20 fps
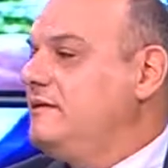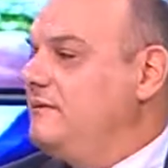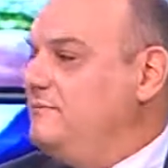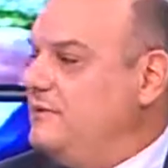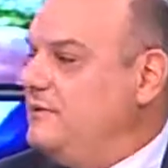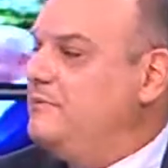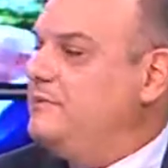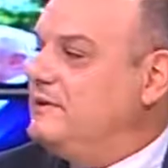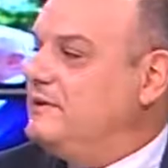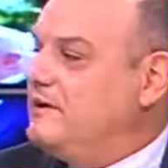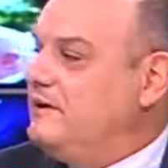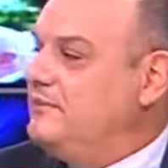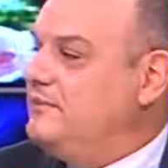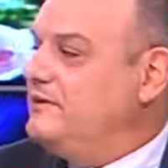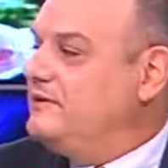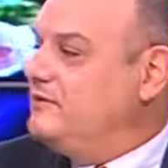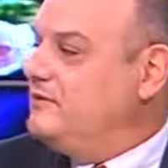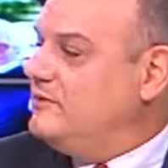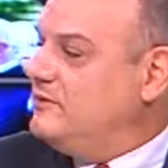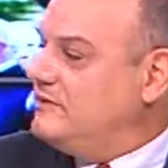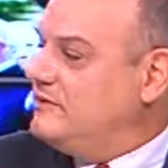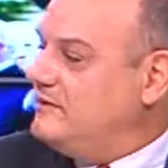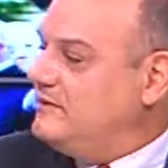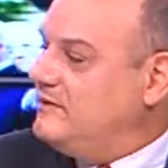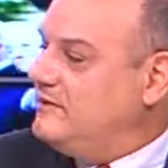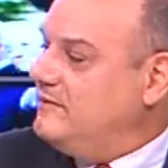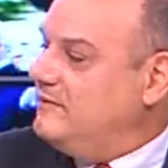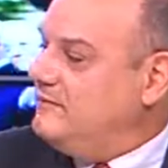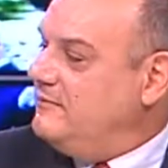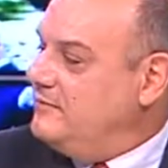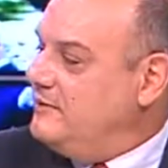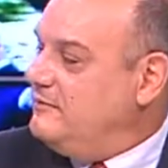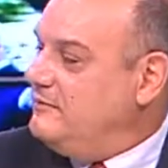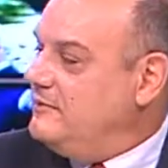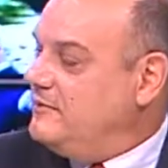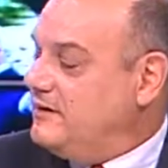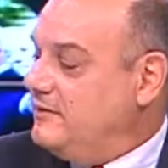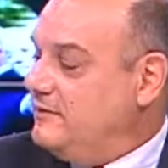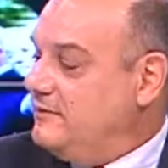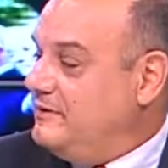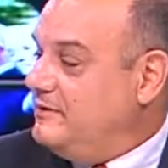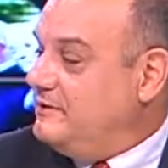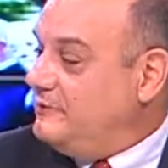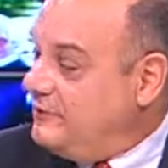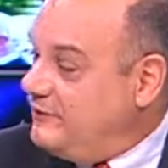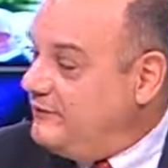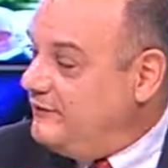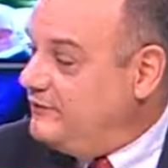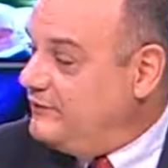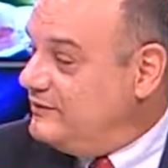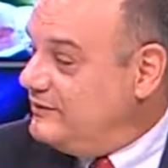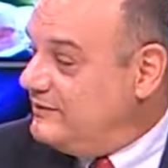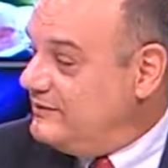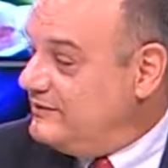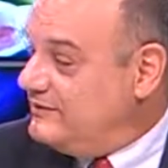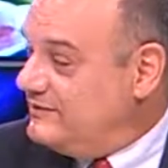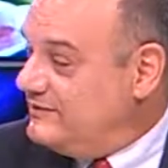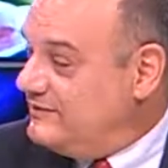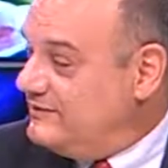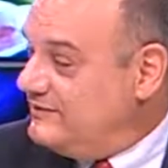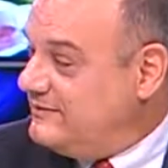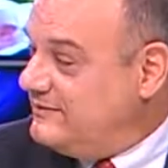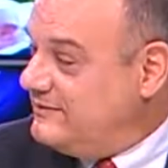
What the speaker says: people coming to us, people coming to live with us.